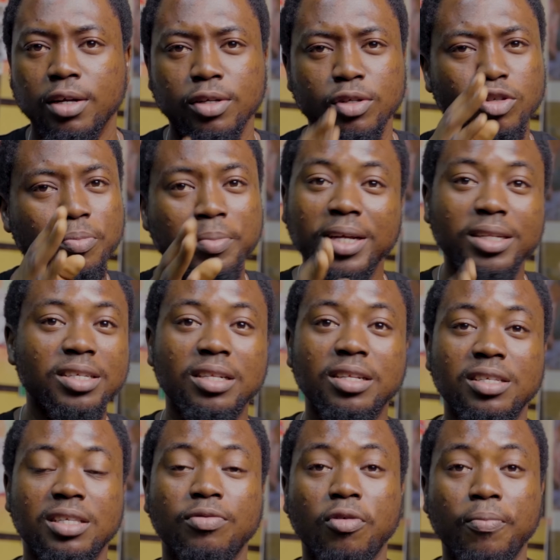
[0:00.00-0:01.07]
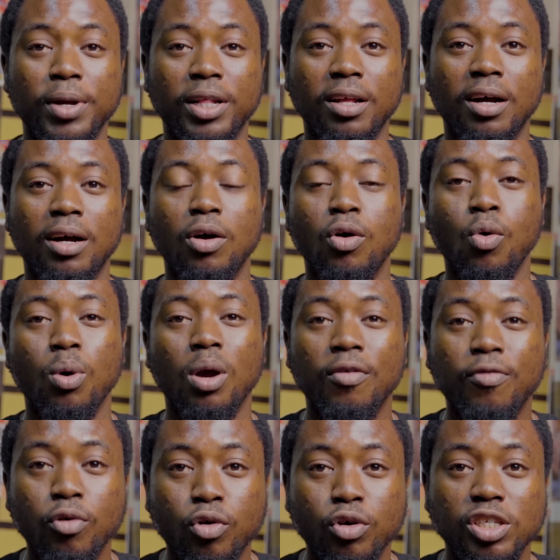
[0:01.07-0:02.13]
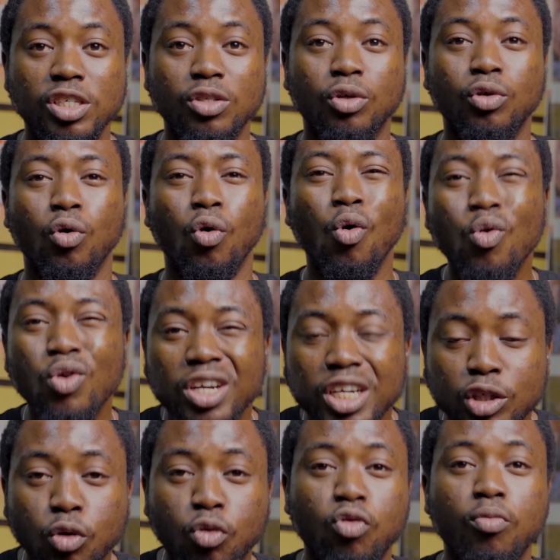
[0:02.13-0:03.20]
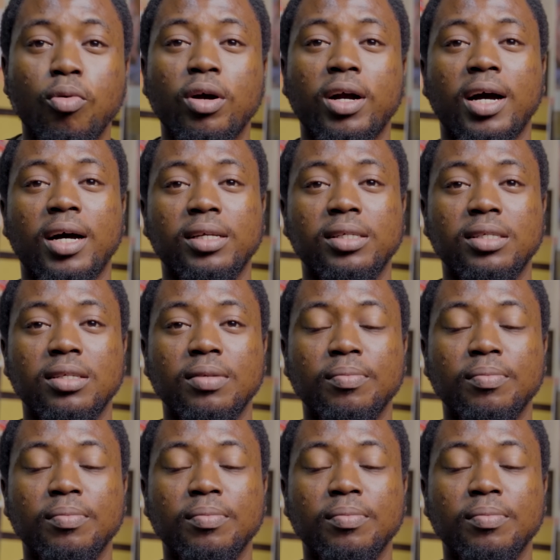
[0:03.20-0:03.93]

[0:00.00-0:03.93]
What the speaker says: To make this list even better, we are focusing on only Tokunbo cars,